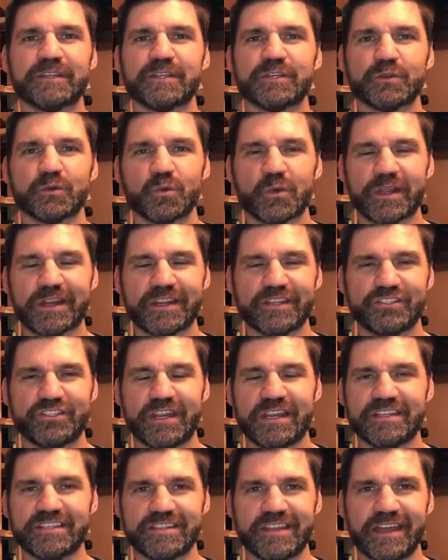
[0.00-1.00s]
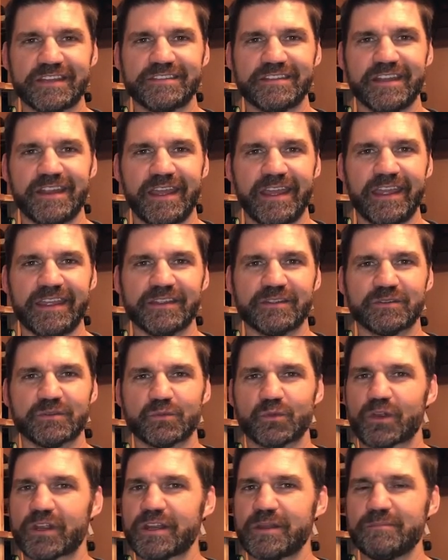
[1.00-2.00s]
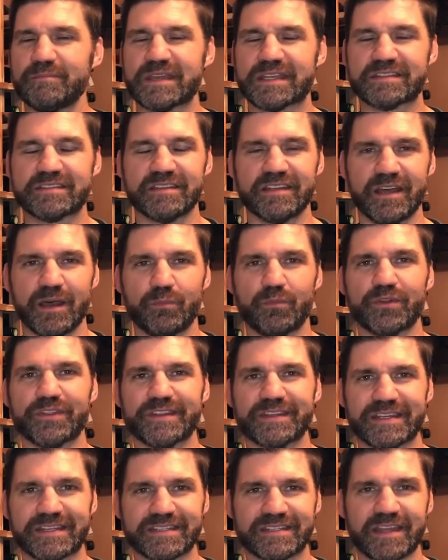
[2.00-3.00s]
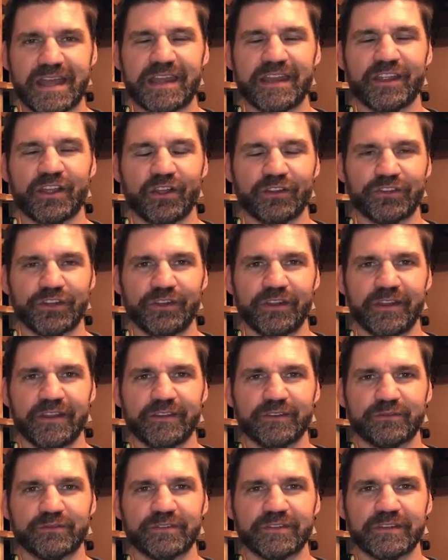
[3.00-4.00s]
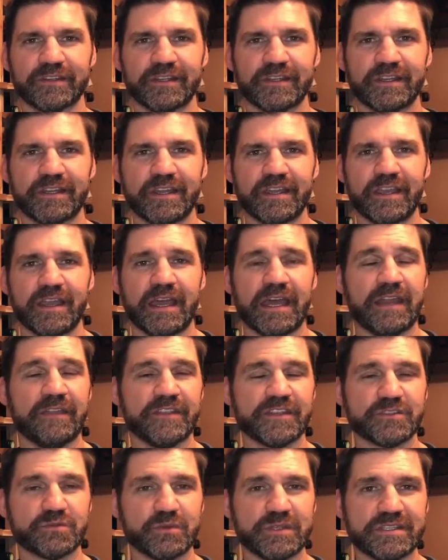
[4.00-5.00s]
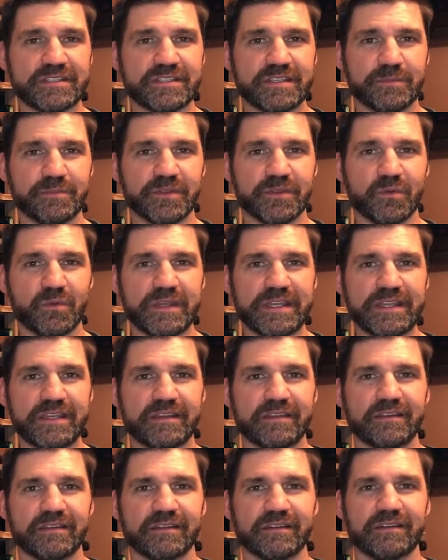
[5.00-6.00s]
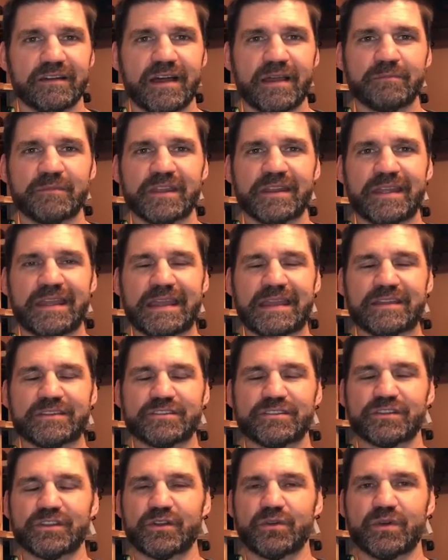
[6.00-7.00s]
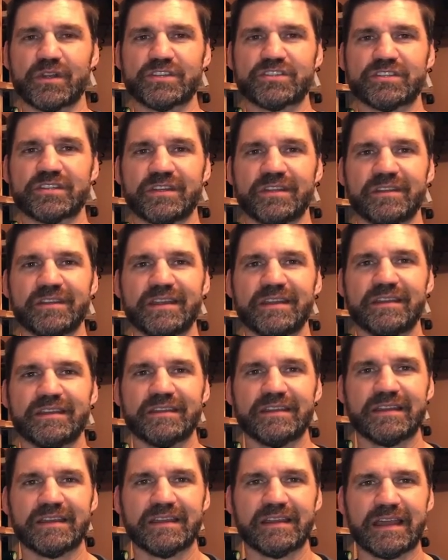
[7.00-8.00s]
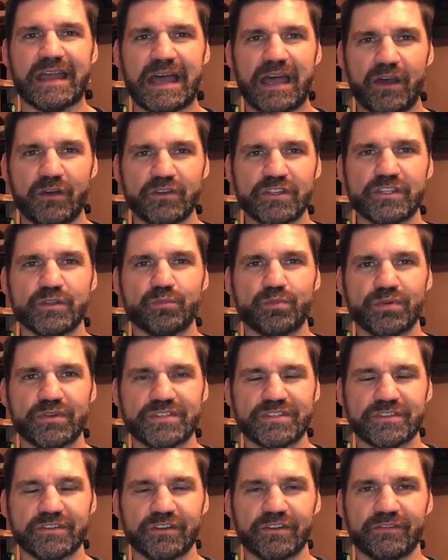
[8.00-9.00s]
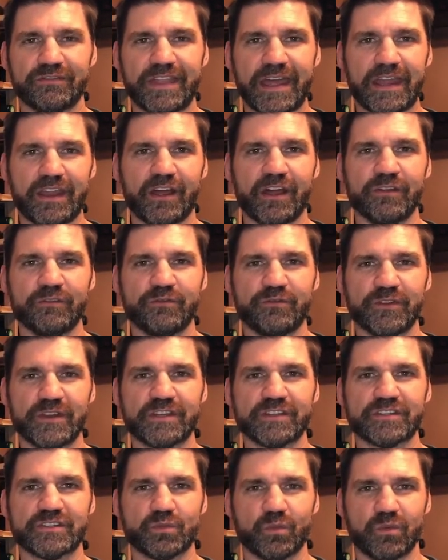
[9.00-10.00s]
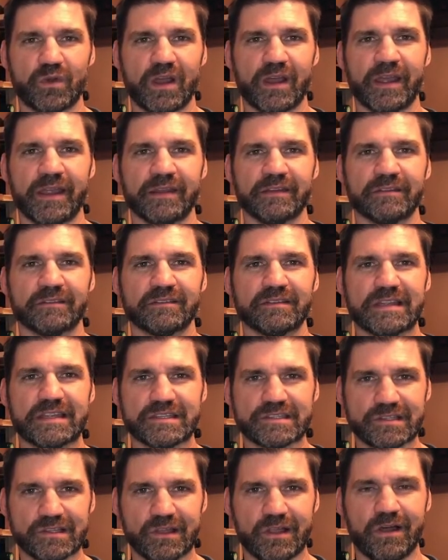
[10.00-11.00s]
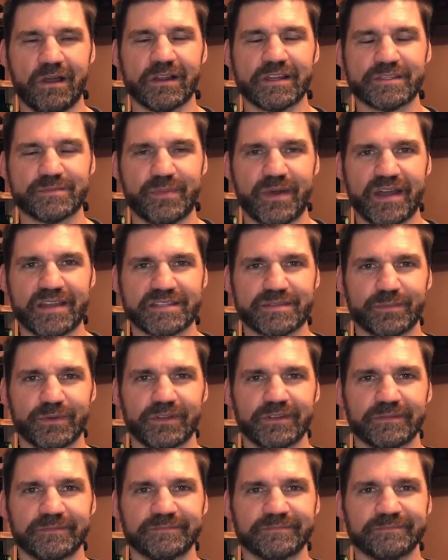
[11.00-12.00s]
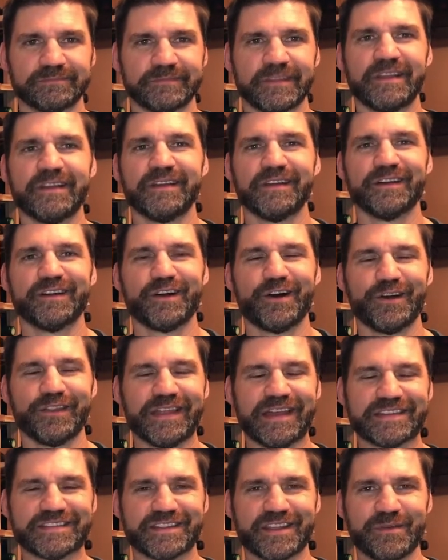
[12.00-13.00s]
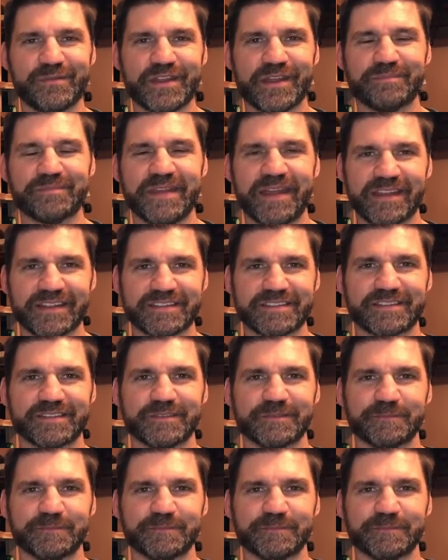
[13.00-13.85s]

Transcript: We're going to change that today. We're going to mix it up with an exciting alternative. And in this week's tip of the week, I'm going to answer the question, how do you preserve that unfinished wine as long as possible? All that's coming up next.